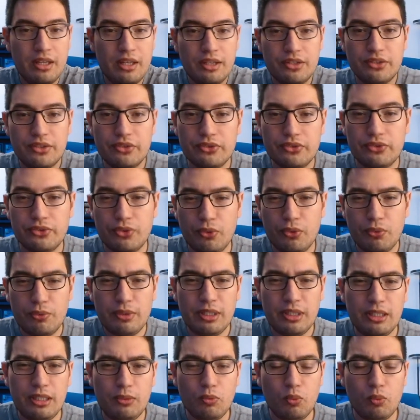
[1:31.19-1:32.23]
So,
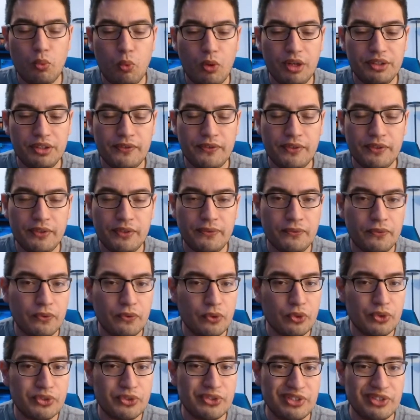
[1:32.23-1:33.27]
really, one of the
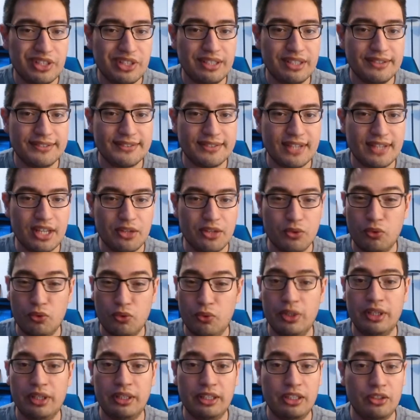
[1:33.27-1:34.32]
first things that you'll
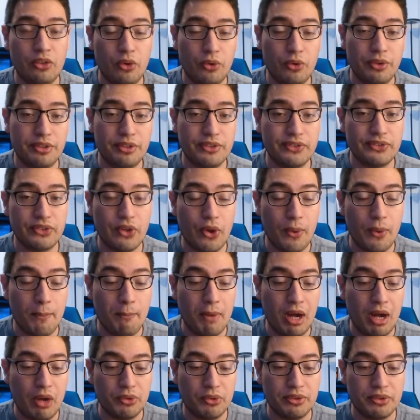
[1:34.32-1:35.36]
quickly notice
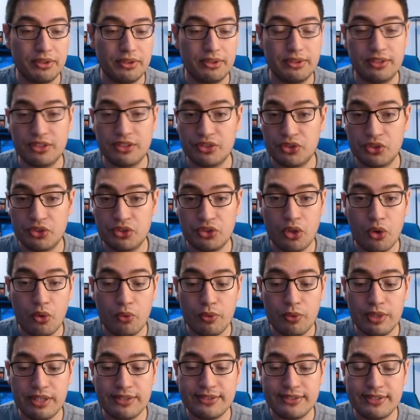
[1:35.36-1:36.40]
about this show
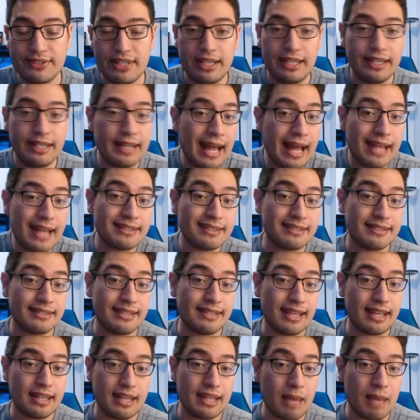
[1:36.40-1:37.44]
is that it has
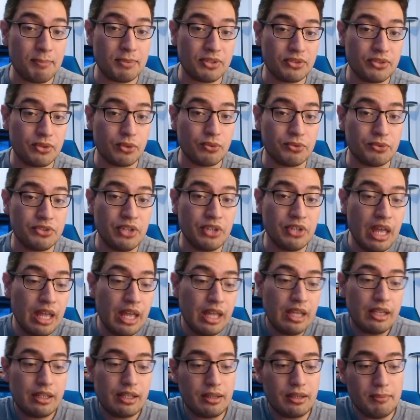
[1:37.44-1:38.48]
10 episodes
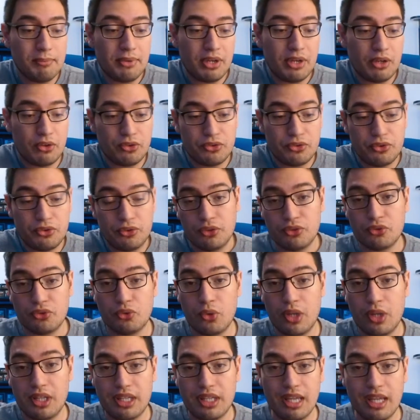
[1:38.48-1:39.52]
compared to the
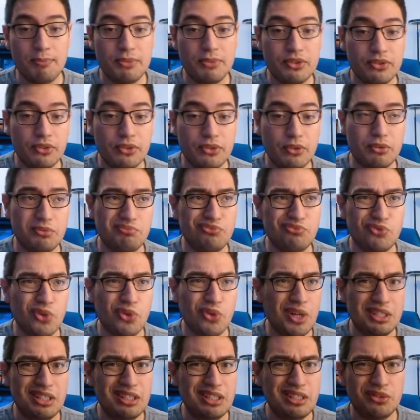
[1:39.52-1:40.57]
20 episode
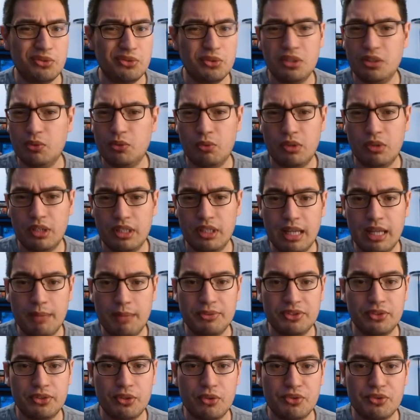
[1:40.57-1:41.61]
20 21
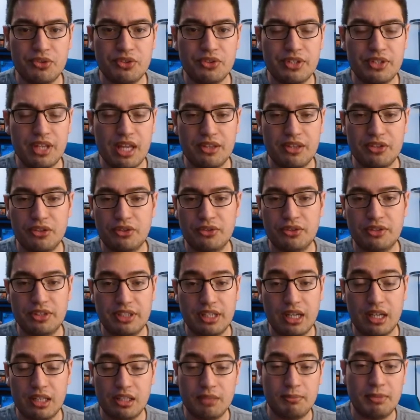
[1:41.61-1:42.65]
episodes that
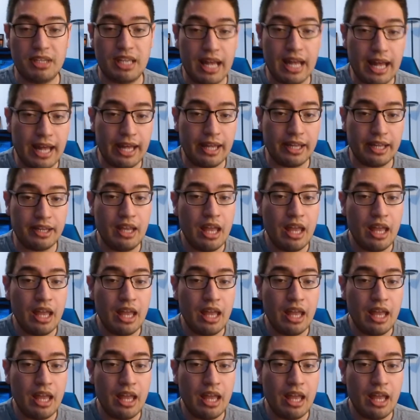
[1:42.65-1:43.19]
the anime had